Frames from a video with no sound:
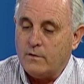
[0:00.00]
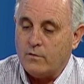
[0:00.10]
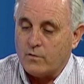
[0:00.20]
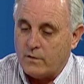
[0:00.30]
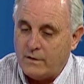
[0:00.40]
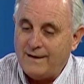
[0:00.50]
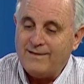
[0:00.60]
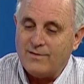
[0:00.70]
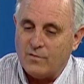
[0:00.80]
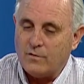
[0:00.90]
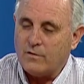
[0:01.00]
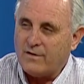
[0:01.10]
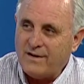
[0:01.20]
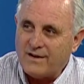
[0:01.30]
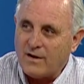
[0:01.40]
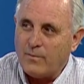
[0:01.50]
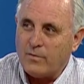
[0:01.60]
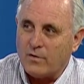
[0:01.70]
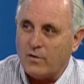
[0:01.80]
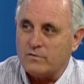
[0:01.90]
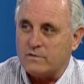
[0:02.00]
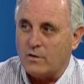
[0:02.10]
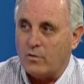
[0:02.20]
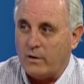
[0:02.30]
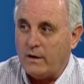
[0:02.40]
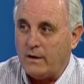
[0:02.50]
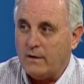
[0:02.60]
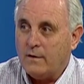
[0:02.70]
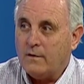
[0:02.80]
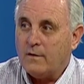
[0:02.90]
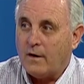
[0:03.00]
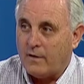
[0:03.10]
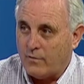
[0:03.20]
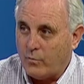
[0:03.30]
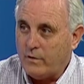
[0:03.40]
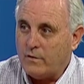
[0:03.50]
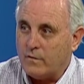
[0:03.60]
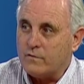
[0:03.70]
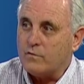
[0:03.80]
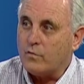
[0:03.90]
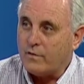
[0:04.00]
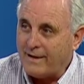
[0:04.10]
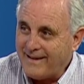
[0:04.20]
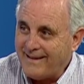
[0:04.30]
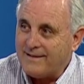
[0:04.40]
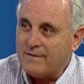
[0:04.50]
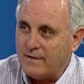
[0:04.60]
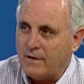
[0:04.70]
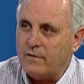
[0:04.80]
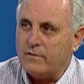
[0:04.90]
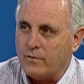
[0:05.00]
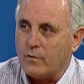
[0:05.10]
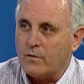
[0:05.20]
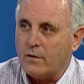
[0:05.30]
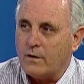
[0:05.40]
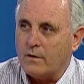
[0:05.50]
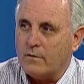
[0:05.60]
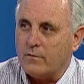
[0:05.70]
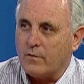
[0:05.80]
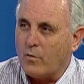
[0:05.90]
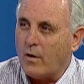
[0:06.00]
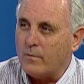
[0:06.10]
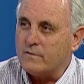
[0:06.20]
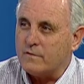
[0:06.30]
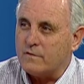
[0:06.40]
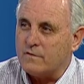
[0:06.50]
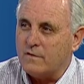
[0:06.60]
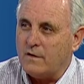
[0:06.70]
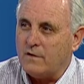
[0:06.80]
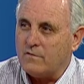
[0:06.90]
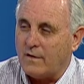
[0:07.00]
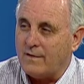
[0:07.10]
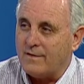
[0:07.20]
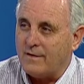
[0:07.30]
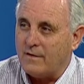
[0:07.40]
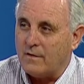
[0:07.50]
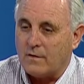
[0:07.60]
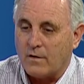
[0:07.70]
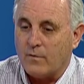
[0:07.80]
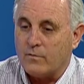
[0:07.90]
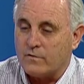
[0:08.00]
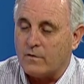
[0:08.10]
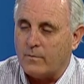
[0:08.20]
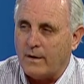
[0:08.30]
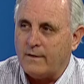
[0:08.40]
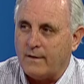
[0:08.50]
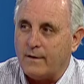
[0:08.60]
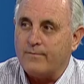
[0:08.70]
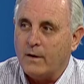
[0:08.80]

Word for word: you're going to need the, you're going to need a couple of coats of low E on the windows in order to get to the energy re uh, requirements that the cities and the uh, government's going to mandate.